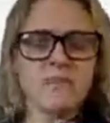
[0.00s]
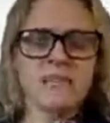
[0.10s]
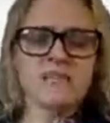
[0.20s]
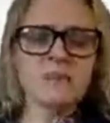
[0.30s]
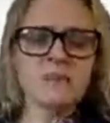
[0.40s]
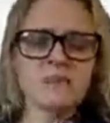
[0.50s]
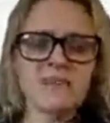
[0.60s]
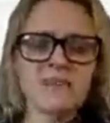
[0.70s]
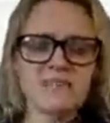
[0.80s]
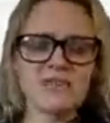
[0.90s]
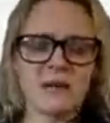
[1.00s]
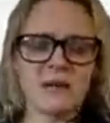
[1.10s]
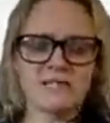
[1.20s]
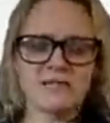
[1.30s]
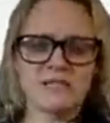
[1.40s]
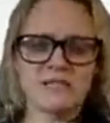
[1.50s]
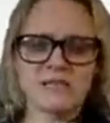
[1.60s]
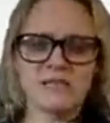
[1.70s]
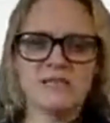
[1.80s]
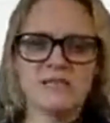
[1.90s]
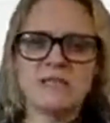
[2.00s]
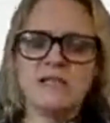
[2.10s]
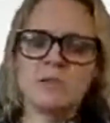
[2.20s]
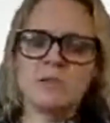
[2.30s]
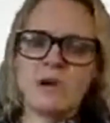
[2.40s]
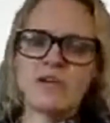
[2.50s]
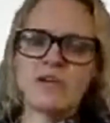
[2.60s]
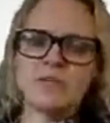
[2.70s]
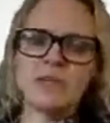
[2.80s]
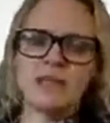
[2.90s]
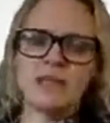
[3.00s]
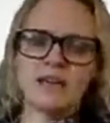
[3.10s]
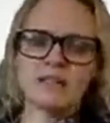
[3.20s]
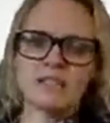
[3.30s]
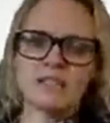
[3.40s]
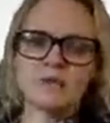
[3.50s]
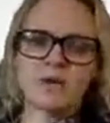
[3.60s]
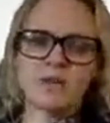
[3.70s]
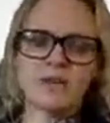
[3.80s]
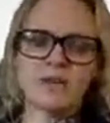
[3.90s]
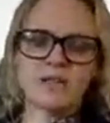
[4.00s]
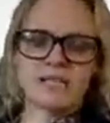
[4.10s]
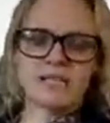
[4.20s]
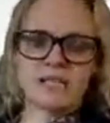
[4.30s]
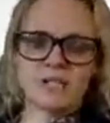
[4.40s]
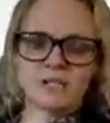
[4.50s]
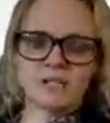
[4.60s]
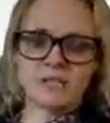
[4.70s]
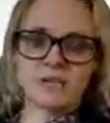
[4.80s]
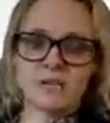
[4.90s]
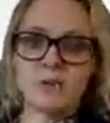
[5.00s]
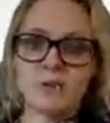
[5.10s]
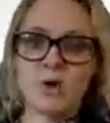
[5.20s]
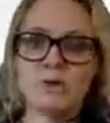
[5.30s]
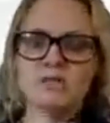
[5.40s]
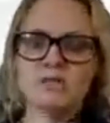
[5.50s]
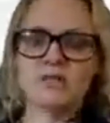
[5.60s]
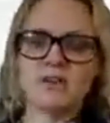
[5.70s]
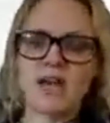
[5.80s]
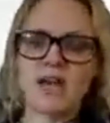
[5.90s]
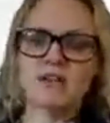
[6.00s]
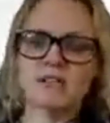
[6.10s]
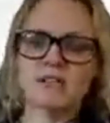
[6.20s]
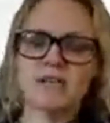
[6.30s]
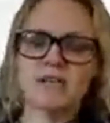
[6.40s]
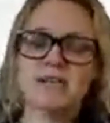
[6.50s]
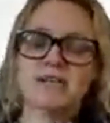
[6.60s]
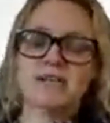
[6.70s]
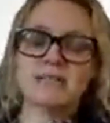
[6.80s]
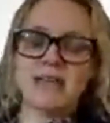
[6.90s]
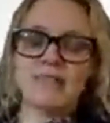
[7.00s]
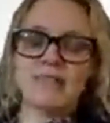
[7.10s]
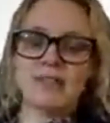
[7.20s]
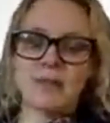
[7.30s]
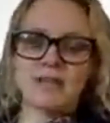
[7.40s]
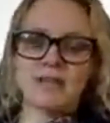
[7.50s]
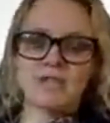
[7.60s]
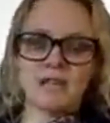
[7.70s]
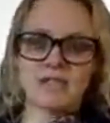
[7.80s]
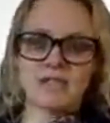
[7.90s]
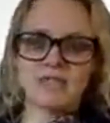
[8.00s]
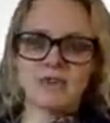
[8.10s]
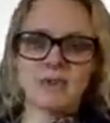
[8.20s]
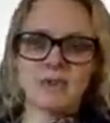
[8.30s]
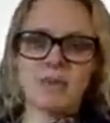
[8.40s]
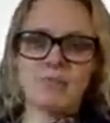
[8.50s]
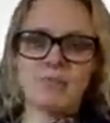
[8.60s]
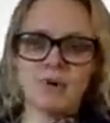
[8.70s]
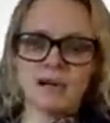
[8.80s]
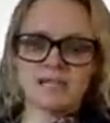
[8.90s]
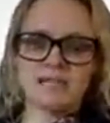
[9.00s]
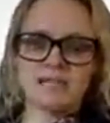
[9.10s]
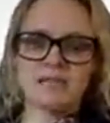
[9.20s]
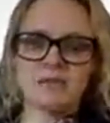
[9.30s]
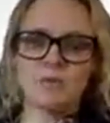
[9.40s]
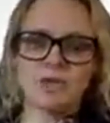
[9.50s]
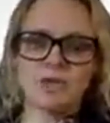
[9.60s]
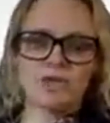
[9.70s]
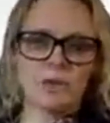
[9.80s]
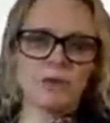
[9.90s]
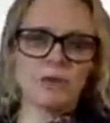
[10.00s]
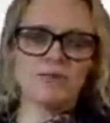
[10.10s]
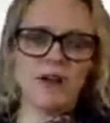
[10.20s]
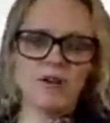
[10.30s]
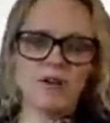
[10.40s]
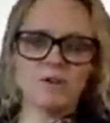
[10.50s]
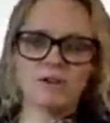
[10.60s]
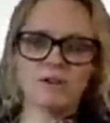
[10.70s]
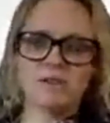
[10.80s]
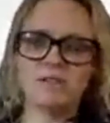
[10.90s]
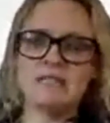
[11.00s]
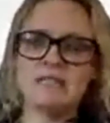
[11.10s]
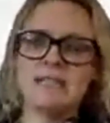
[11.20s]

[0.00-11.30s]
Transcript: In terms of classroom activities, we're issuing guidance to all of our teachers at the moment on how to safely manage classroom and practical workshop environments.